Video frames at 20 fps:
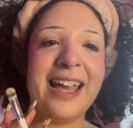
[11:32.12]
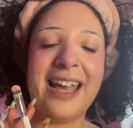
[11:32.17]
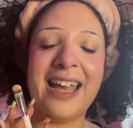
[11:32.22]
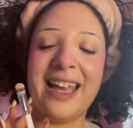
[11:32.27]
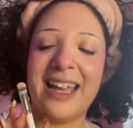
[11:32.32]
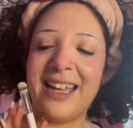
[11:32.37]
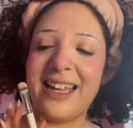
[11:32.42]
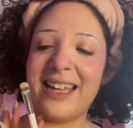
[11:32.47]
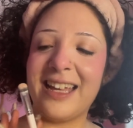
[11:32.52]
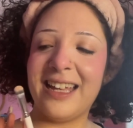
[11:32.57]

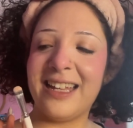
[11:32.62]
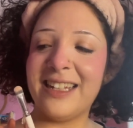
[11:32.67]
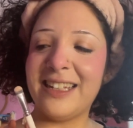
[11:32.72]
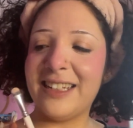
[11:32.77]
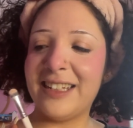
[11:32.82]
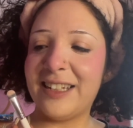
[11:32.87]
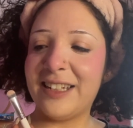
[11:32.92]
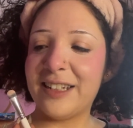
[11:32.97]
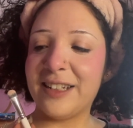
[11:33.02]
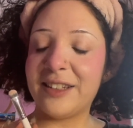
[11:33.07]

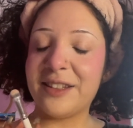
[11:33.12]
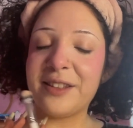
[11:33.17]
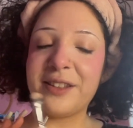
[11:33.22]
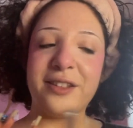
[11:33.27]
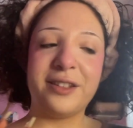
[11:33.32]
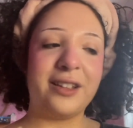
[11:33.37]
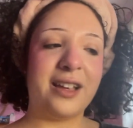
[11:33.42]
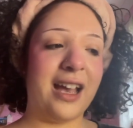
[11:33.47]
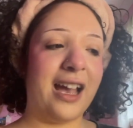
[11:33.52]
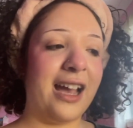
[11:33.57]
and
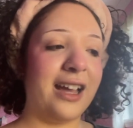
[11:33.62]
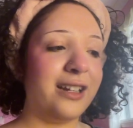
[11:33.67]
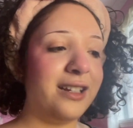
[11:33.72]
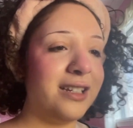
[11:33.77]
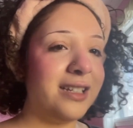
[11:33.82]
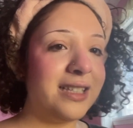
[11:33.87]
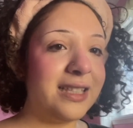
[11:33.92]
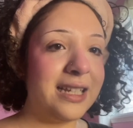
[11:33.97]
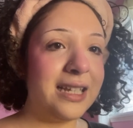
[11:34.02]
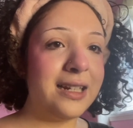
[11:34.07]
I
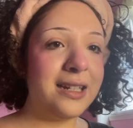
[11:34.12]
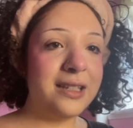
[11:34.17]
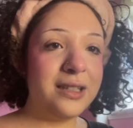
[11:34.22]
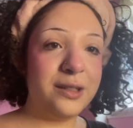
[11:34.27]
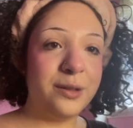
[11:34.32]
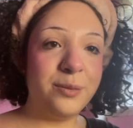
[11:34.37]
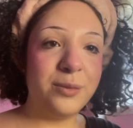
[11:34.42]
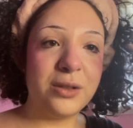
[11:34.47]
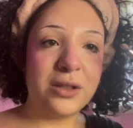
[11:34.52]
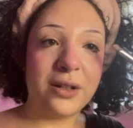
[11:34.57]
just needed
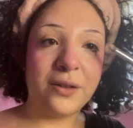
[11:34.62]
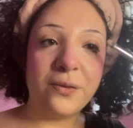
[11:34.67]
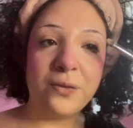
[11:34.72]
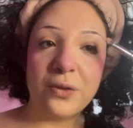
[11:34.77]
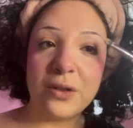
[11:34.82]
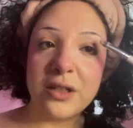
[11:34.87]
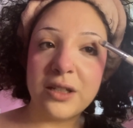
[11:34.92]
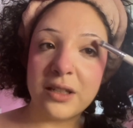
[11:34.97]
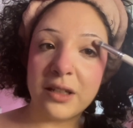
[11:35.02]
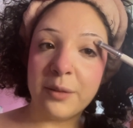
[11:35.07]
some stuff
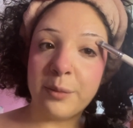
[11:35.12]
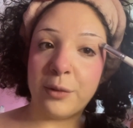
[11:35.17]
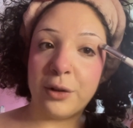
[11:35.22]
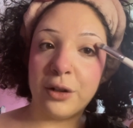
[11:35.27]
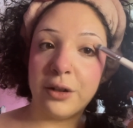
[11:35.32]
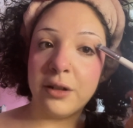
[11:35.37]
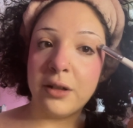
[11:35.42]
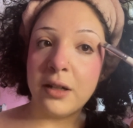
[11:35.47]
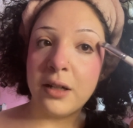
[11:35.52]
for summer.